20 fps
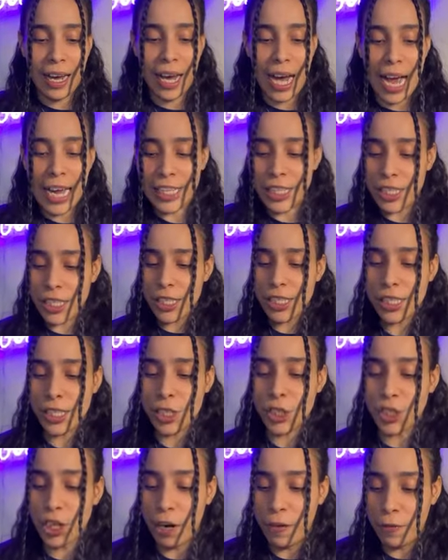I
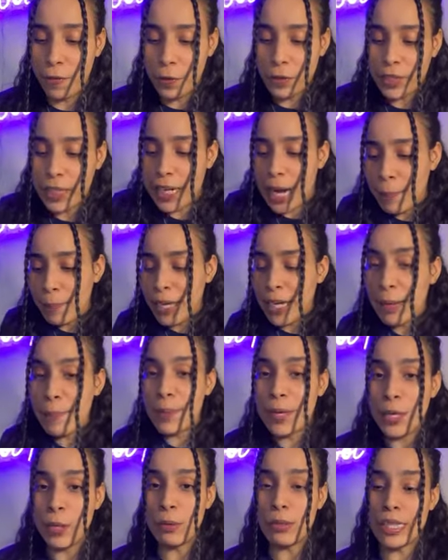just shuffled it. I'm going to
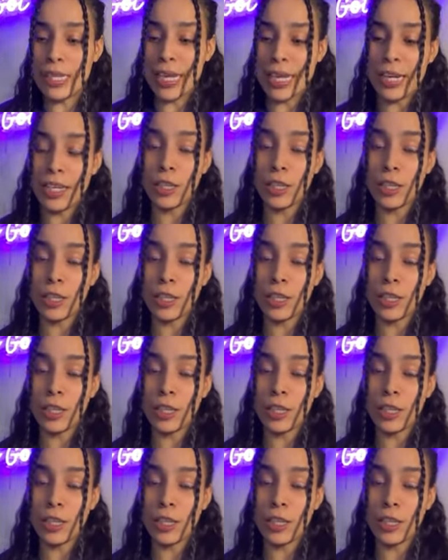be using it